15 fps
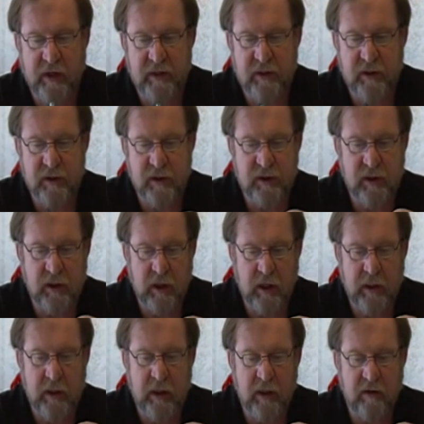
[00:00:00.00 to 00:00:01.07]
price is
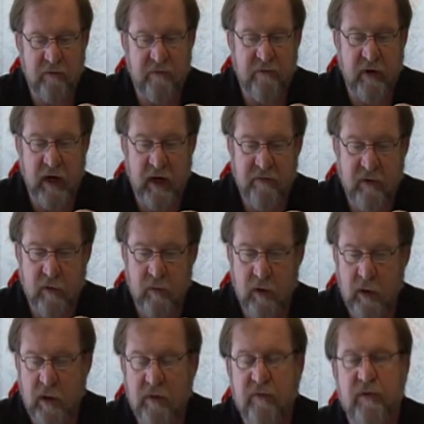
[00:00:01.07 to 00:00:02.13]
$69.95, I
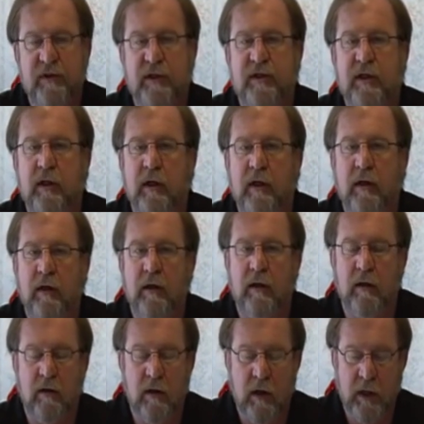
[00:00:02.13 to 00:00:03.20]
believe, or
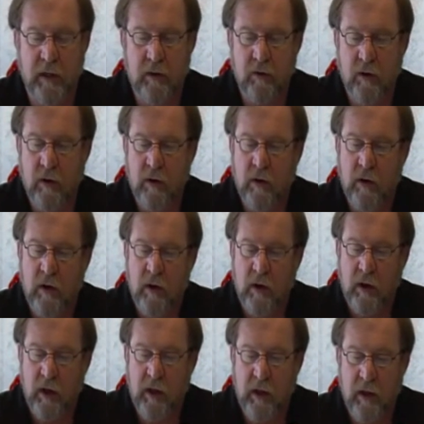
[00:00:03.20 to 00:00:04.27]
$69.99,
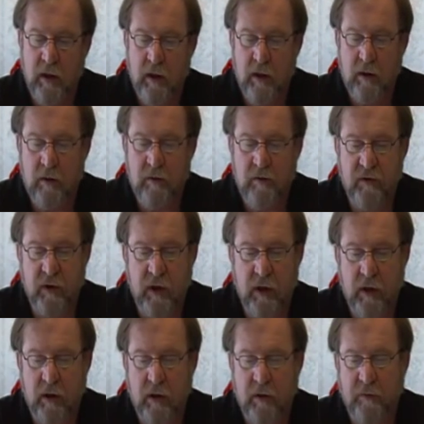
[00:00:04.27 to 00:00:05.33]
and
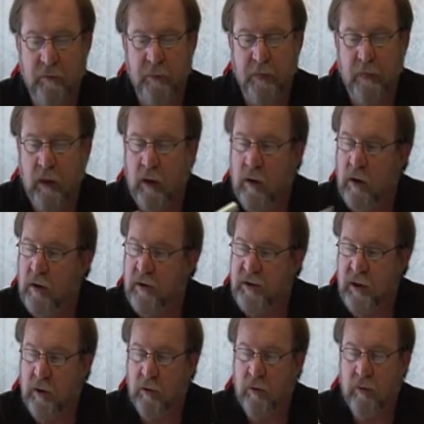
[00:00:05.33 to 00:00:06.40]

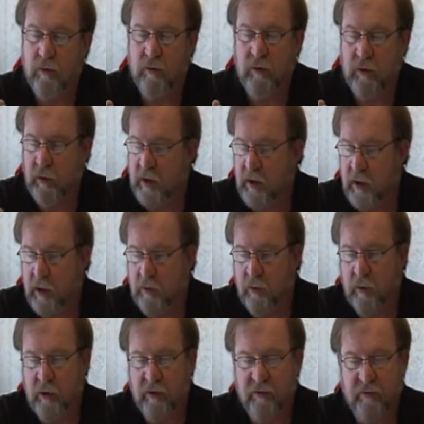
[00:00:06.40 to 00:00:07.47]
so you end
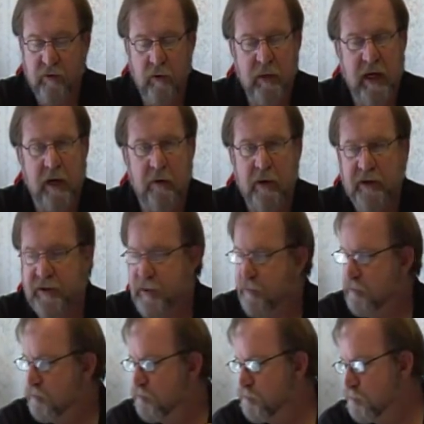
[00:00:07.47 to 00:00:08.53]
up with 2
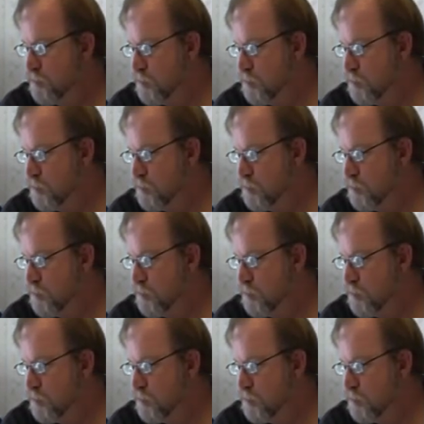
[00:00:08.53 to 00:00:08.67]
batteries,